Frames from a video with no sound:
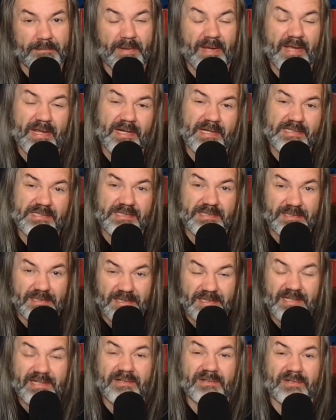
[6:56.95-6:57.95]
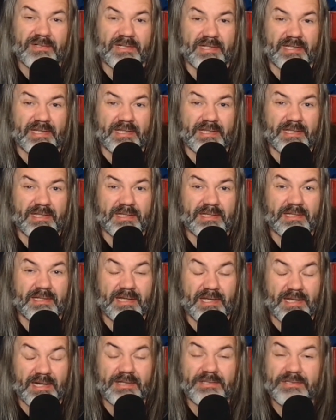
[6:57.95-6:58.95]
The man has literally,
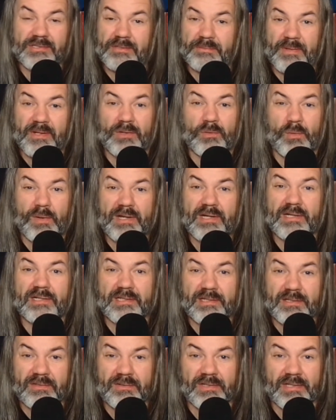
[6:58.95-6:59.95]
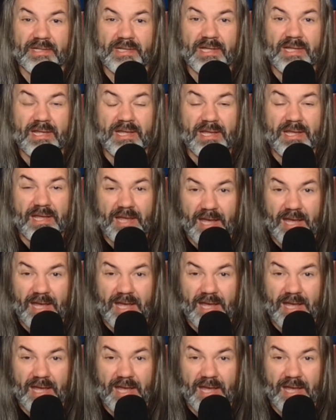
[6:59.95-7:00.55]
and I do mean quite literally,